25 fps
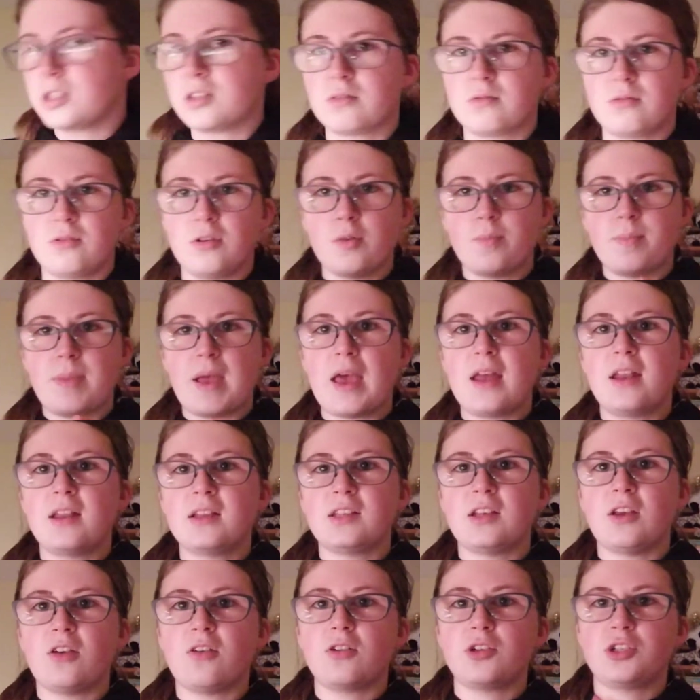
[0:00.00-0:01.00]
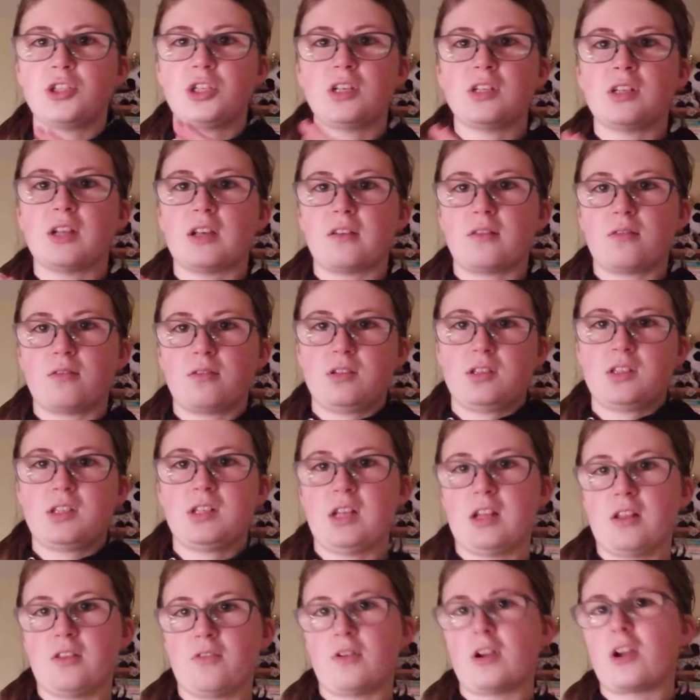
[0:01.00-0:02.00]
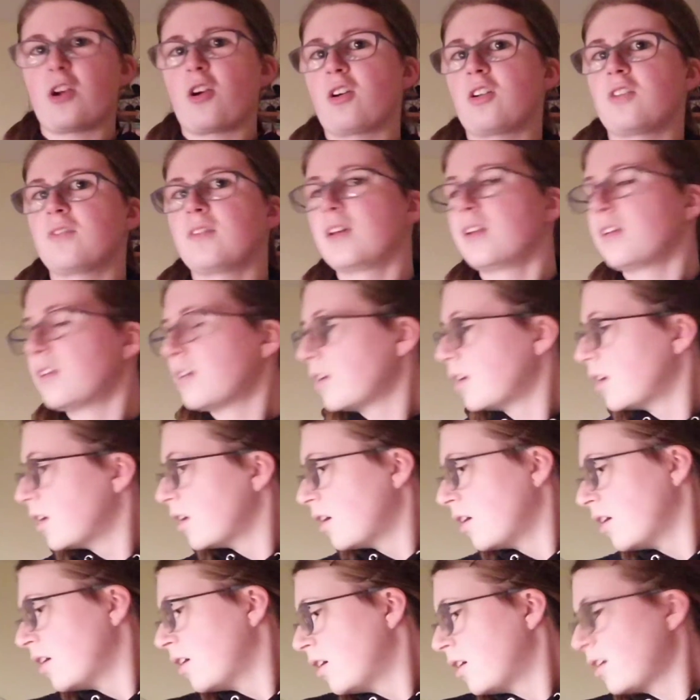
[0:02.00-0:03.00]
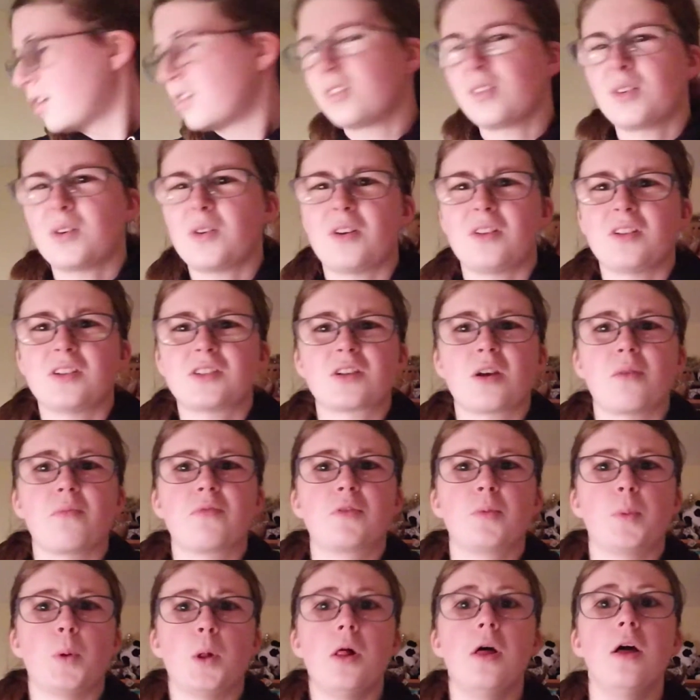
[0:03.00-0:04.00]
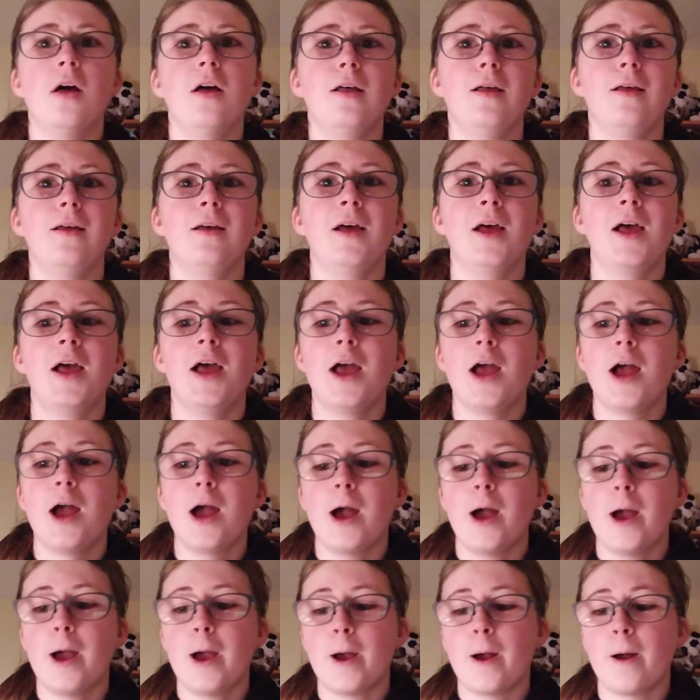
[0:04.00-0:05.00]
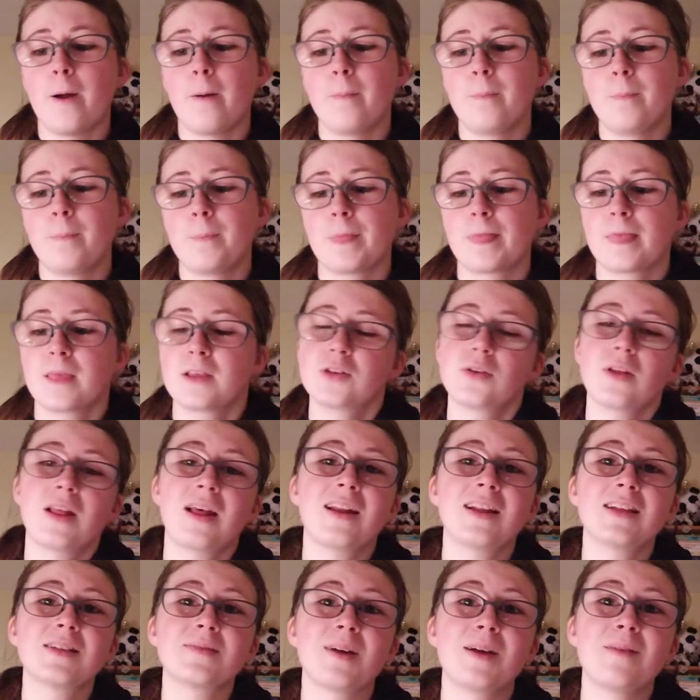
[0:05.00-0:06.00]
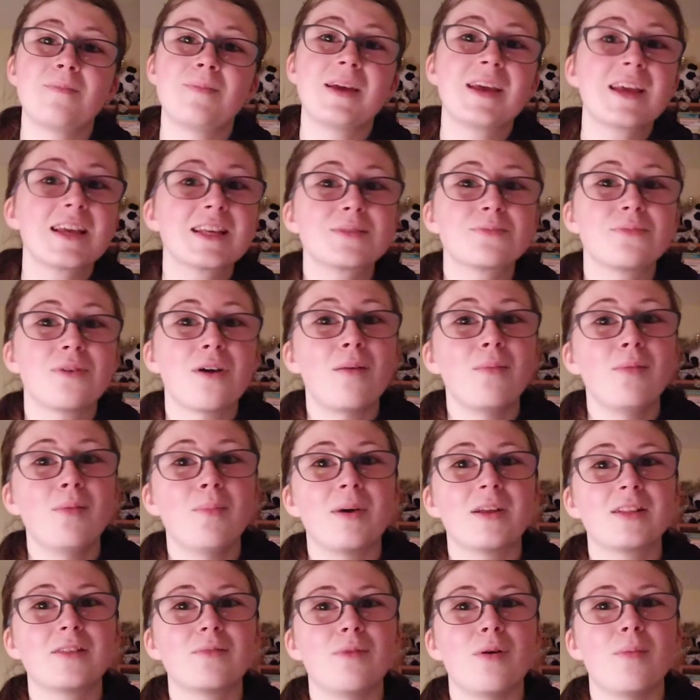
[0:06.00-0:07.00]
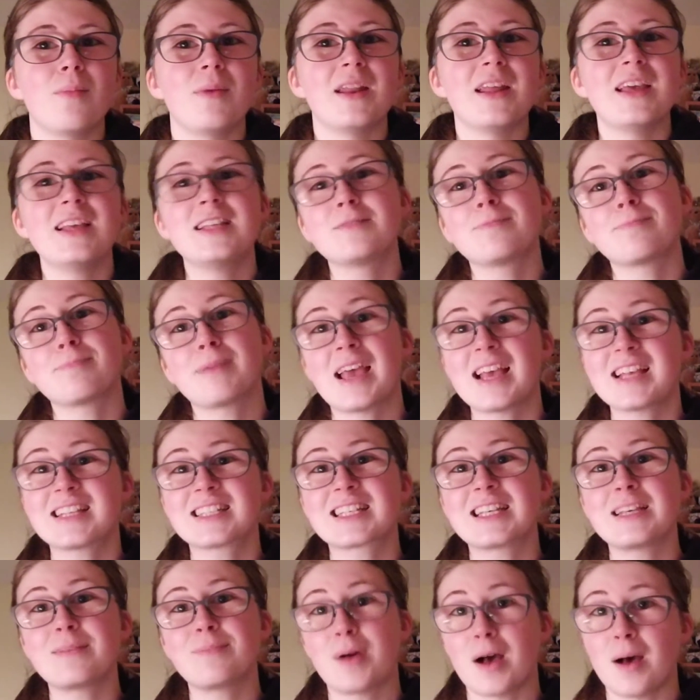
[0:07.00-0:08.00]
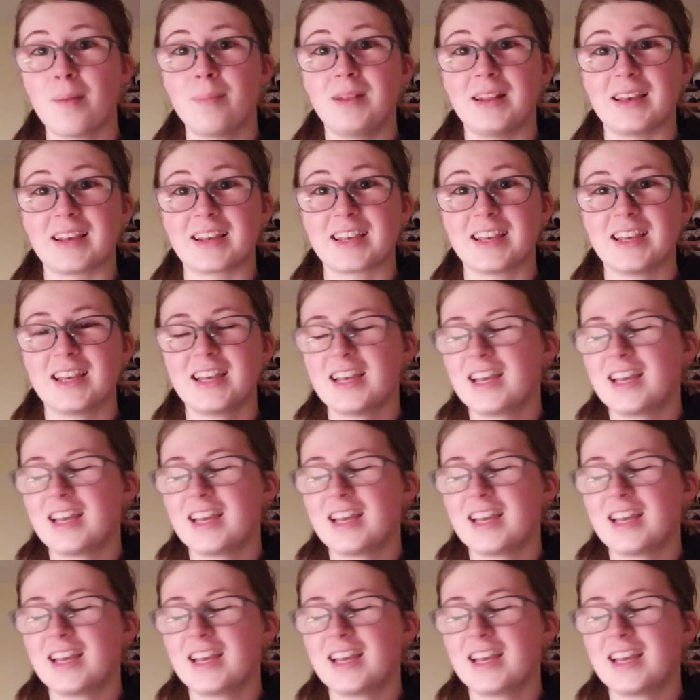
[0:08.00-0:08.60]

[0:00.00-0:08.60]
Her bed is here and she's like slithering out of it. I don't know how that's comfortable. So that is my biggest problem at the moment, is pesky public.